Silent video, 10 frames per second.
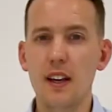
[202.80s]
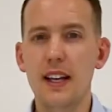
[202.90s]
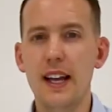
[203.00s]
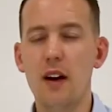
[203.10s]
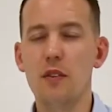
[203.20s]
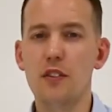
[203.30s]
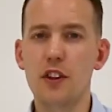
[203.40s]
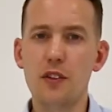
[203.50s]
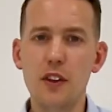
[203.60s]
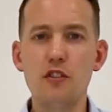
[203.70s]
Now, the
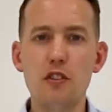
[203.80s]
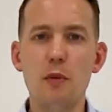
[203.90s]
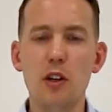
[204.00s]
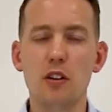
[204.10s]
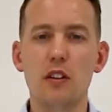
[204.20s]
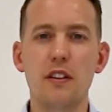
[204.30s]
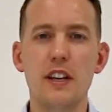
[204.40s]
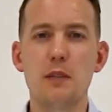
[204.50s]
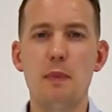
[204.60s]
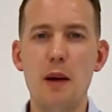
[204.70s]
300 model
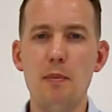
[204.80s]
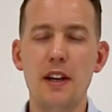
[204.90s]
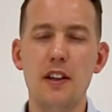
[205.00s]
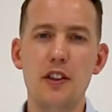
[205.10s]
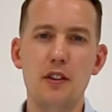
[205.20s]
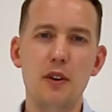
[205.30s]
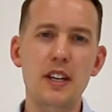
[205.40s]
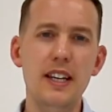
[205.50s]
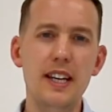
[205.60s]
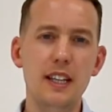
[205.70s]
is backed by a
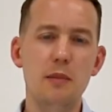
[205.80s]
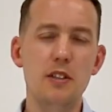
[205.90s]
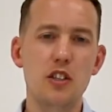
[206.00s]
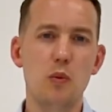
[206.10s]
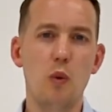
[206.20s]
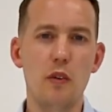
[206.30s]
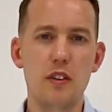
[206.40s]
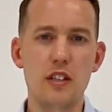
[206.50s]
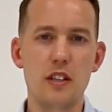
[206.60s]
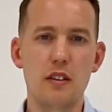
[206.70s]
3-year limited
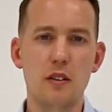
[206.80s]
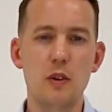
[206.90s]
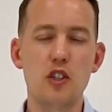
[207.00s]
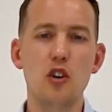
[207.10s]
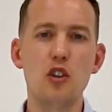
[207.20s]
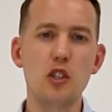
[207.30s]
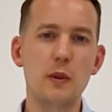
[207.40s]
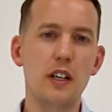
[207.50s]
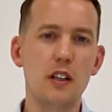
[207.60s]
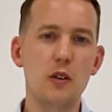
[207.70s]
warranty, which also
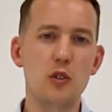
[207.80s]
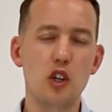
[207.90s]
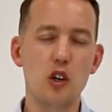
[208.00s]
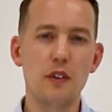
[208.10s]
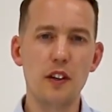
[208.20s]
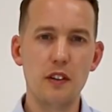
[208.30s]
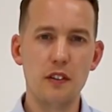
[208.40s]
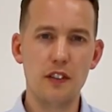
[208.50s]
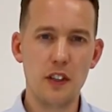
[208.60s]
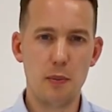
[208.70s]
includes cover
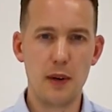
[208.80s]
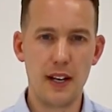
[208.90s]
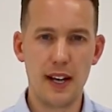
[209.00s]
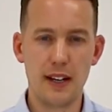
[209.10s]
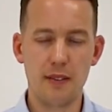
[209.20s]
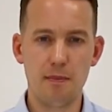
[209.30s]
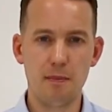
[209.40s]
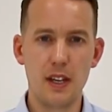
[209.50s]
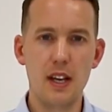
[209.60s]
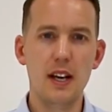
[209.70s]
for the print head.
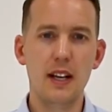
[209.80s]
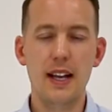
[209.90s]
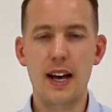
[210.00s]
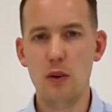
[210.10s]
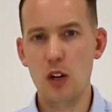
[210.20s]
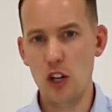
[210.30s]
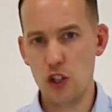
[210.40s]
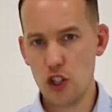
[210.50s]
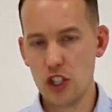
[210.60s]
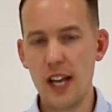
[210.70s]
Now,
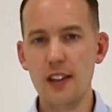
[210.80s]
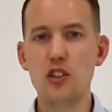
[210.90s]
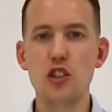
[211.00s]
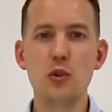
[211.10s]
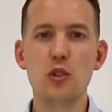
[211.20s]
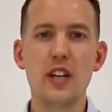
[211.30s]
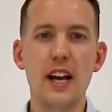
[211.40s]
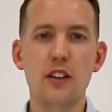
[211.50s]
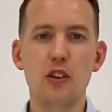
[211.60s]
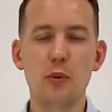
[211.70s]
just like the
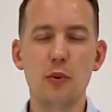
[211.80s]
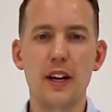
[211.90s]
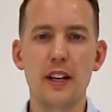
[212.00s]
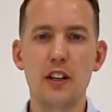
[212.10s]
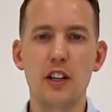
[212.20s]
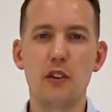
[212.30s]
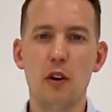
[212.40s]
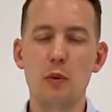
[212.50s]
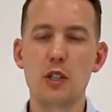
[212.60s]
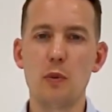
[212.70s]
dual-sided upgrade earlier
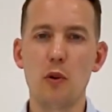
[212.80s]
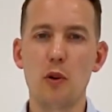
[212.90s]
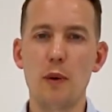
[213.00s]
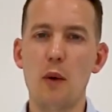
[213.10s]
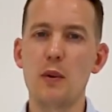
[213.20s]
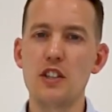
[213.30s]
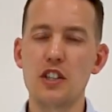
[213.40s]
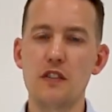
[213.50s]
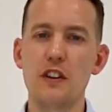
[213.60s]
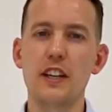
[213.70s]
on we spoke about, which
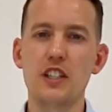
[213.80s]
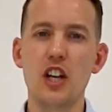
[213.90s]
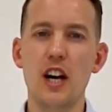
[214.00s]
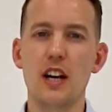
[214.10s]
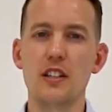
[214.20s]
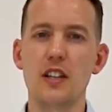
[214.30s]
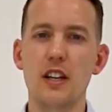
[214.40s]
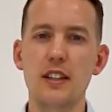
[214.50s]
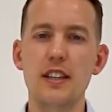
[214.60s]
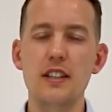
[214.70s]
is free of charge,
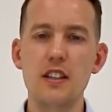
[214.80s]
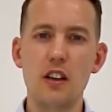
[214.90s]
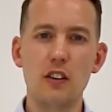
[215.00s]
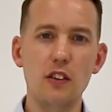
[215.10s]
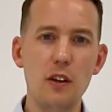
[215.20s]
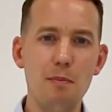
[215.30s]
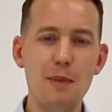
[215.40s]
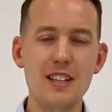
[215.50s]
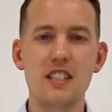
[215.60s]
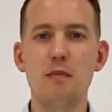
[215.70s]
this is another
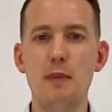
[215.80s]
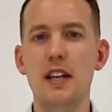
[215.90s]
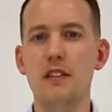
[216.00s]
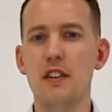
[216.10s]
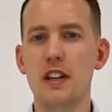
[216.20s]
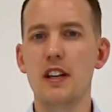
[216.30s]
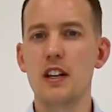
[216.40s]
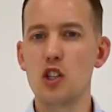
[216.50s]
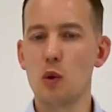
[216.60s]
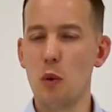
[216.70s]
massive benefit
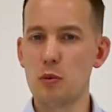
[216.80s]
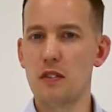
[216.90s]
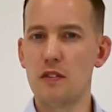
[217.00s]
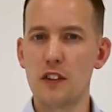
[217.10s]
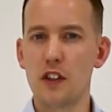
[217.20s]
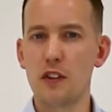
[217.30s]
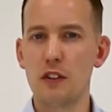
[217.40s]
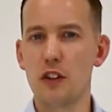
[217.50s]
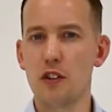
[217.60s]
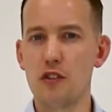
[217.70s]
to opting for the
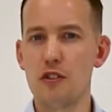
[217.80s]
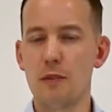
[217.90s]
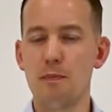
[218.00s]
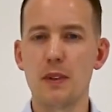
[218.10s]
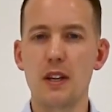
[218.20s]
300.